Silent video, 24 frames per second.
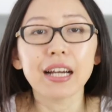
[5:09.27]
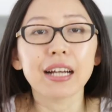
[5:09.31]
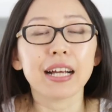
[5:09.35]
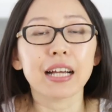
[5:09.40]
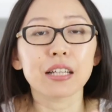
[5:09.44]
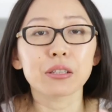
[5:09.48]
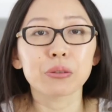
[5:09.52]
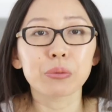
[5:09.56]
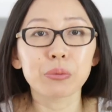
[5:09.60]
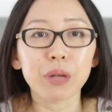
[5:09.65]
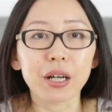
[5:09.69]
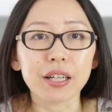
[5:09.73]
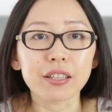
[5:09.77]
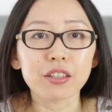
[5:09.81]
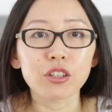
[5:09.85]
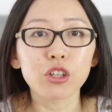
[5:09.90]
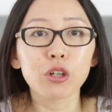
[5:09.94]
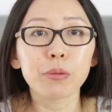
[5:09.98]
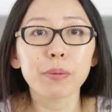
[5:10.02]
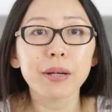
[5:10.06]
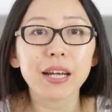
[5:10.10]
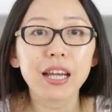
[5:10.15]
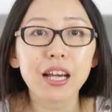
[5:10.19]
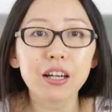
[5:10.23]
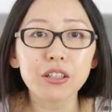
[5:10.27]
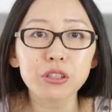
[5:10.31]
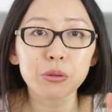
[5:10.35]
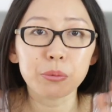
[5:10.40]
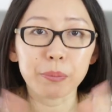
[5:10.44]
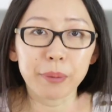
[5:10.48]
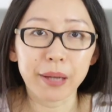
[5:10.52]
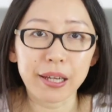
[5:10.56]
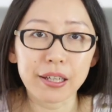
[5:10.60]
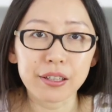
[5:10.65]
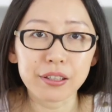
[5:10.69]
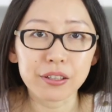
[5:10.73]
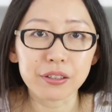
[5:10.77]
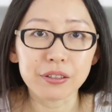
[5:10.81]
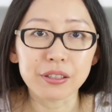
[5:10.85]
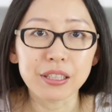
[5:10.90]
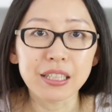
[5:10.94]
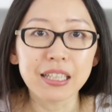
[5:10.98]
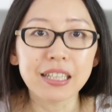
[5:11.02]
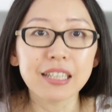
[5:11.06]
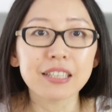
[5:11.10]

guess what? Nobody else will pay you.